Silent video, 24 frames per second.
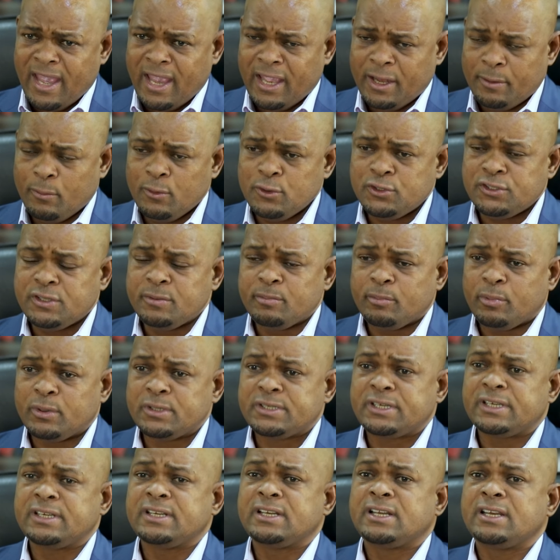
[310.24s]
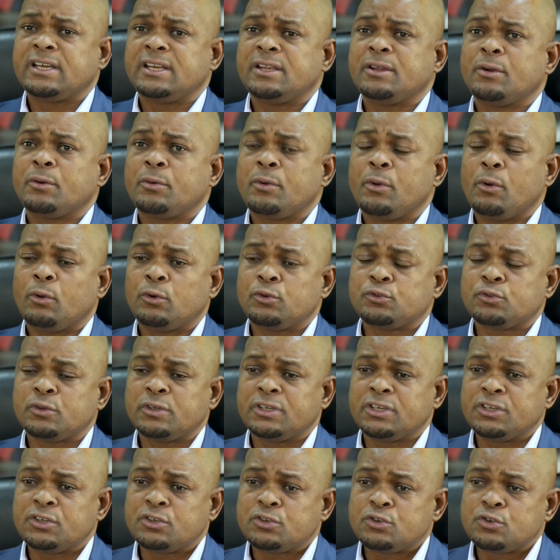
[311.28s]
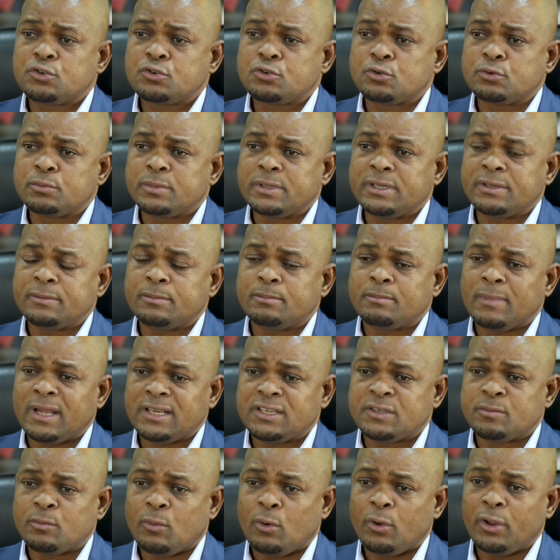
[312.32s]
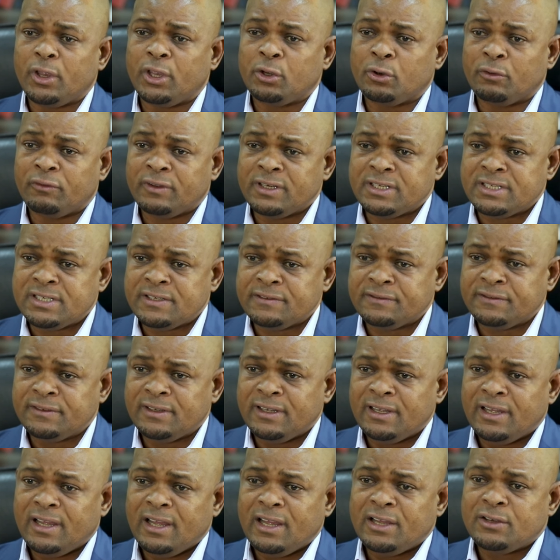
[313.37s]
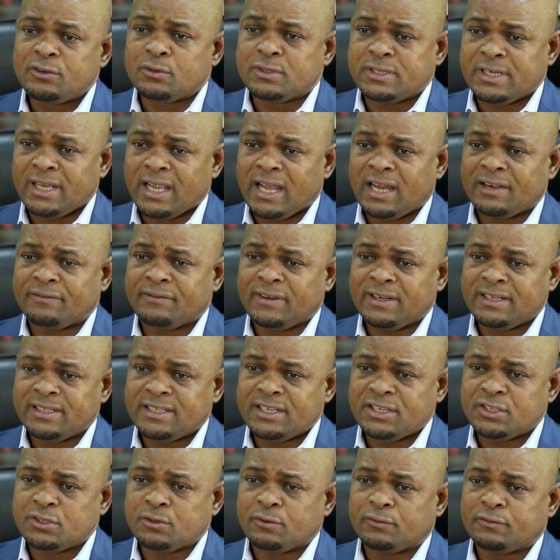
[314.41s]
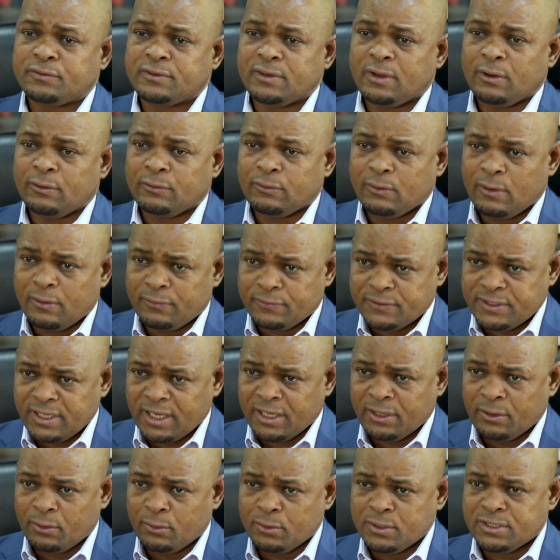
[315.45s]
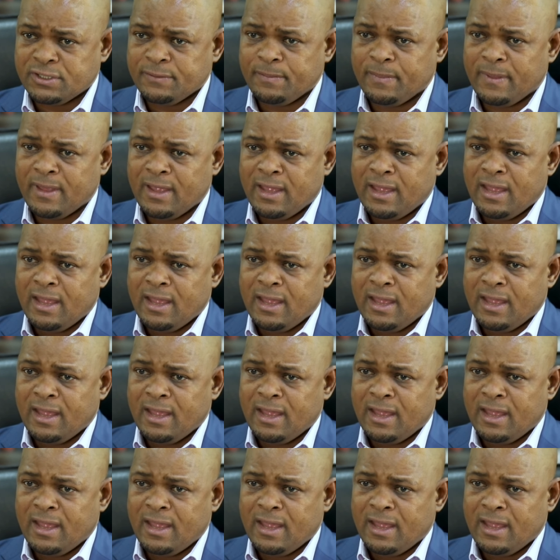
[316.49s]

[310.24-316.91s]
And most importantly, we also need to be much more innovative to take advantage of technology.